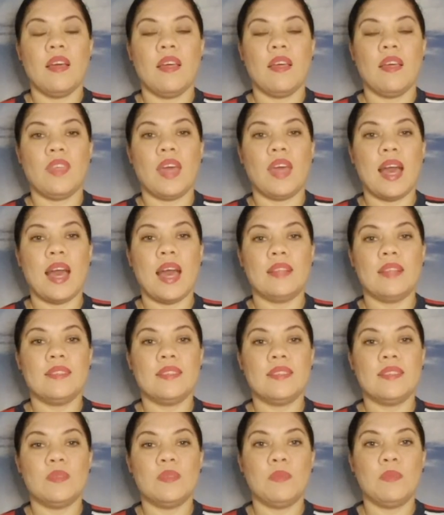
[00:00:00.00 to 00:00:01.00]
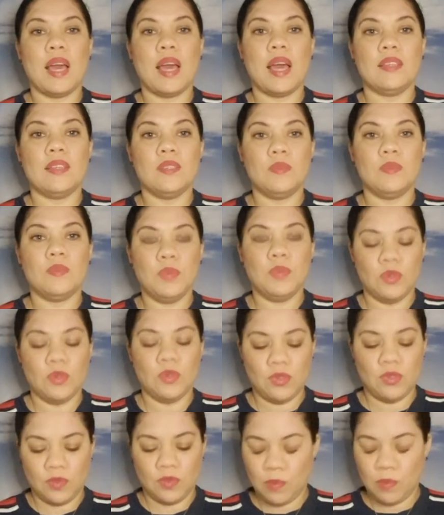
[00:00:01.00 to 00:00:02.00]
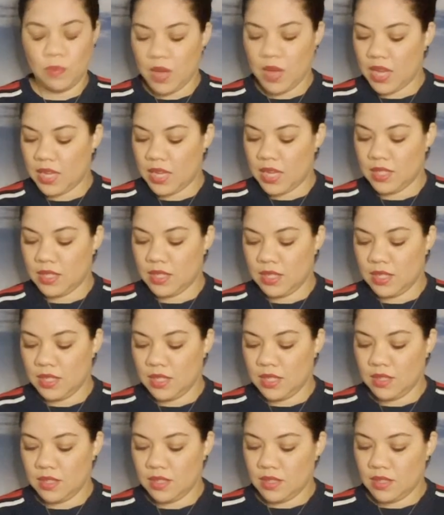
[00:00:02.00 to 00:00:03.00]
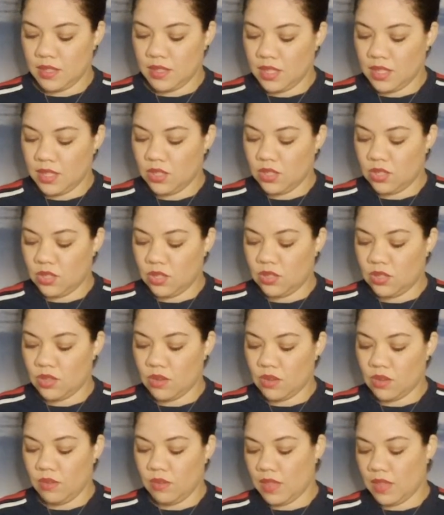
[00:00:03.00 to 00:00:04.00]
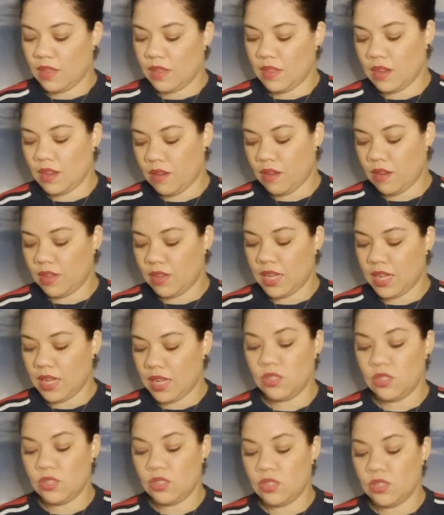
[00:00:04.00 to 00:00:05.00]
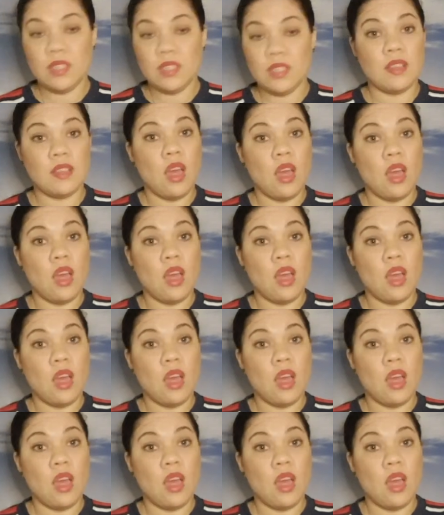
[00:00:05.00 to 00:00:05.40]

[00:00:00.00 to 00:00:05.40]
the handsome and beautiful Pisces needs to know in the current energies.